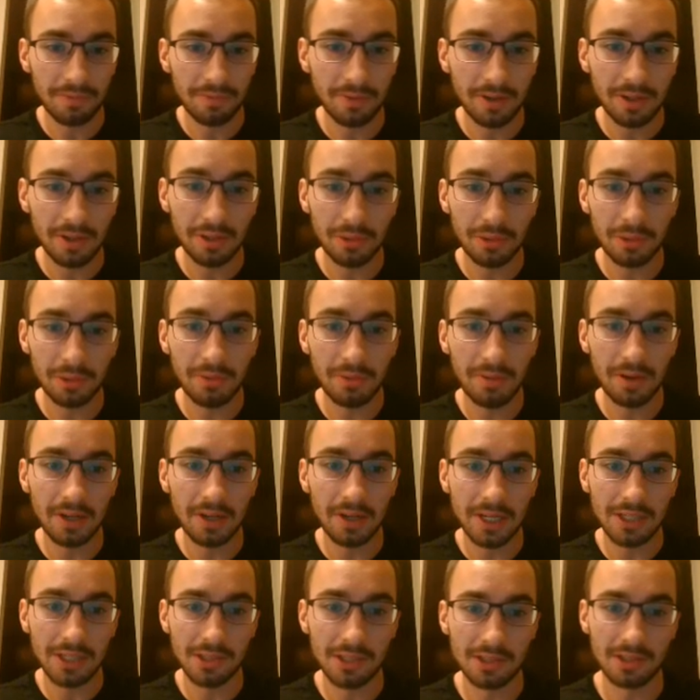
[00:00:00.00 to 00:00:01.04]
the three
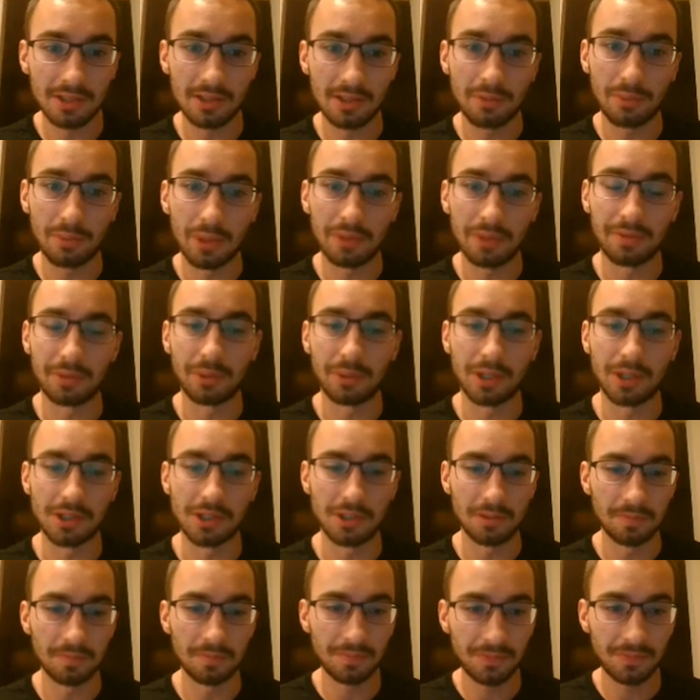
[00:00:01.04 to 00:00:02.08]
variations of the wave
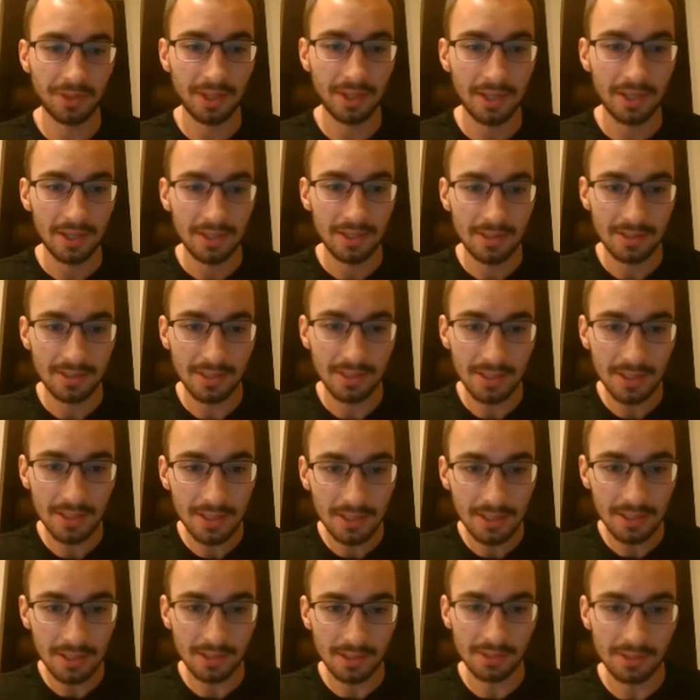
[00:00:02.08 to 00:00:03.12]
equation.
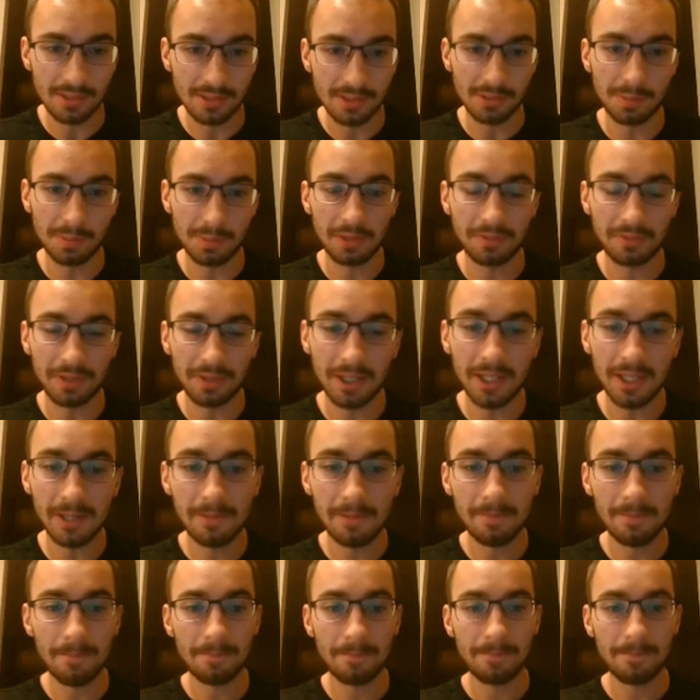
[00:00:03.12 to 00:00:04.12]
C is the speed of light.